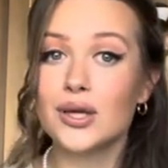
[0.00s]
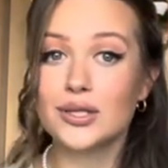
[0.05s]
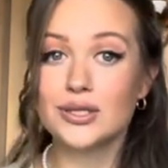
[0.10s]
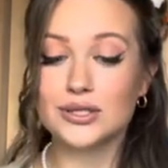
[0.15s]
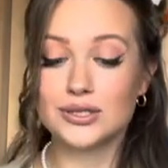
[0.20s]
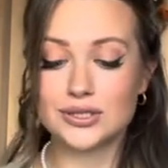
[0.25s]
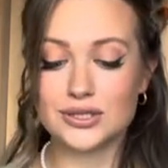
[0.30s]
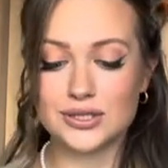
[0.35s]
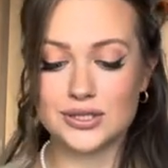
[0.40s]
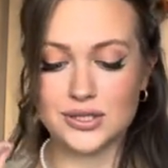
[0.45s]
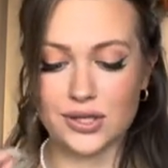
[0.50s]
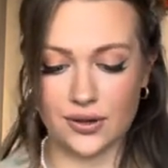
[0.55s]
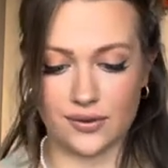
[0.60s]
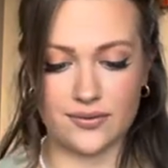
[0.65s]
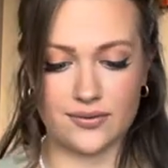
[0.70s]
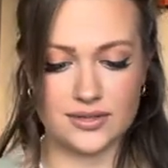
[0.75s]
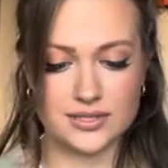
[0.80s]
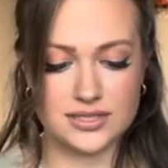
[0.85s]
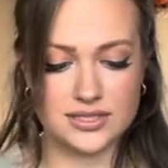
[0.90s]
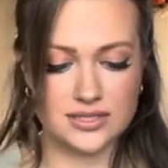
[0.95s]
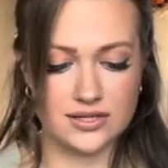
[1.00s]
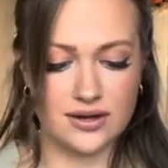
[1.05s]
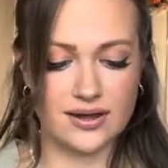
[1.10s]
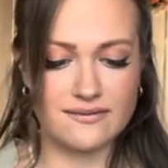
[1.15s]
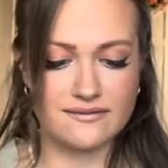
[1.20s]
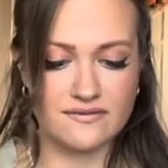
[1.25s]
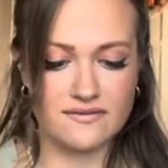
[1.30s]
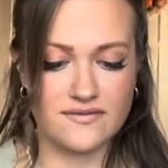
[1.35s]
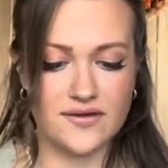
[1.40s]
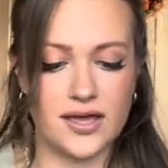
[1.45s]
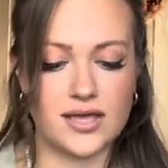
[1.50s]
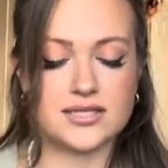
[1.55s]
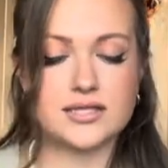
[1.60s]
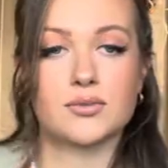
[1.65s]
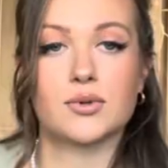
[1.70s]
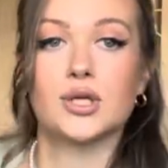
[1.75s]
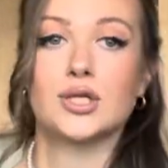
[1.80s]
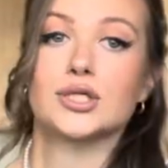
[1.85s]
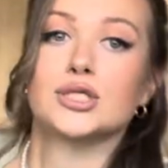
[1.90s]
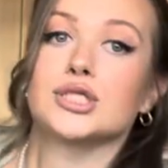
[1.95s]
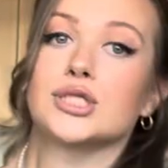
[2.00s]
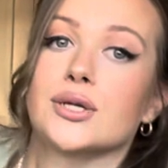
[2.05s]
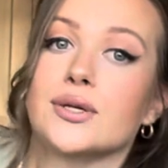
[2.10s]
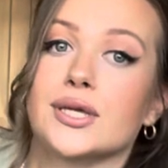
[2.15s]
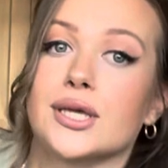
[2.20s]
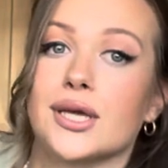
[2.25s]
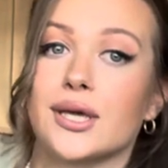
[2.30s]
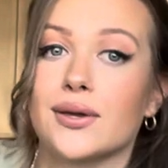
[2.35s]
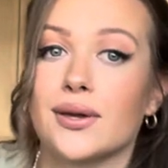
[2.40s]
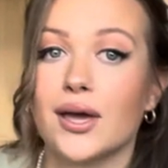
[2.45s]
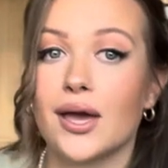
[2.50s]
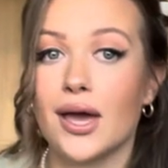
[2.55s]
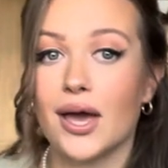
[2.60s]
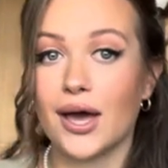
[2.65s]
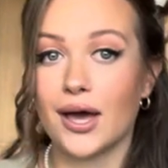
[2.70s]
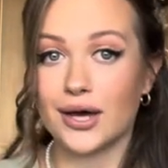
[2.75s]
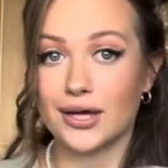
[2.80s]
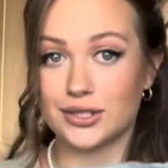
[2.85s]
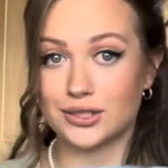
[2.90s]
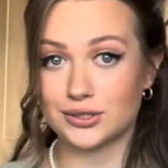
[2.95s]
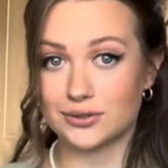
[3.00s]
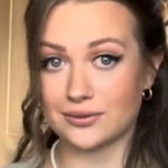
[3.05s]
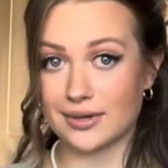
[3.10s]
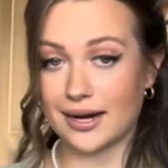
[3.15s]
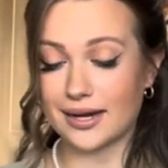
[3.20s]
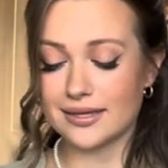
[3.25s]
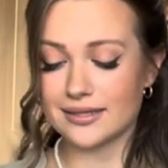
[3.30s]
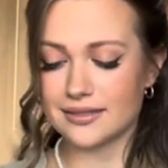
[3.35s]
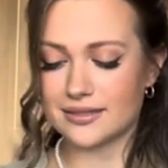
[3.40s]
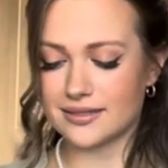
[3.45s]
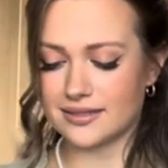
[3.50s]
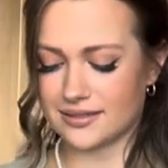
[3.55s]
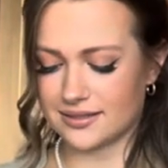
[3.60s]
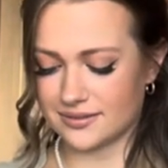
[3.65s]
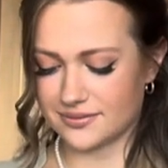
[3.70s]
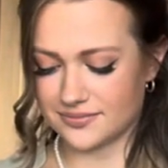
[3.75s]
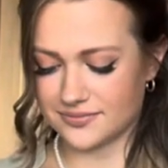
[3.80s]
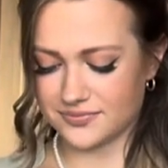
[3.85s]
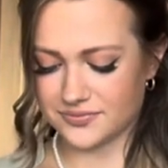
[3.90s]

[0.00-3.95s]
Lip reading: So starting first, I'm going to show you the dress.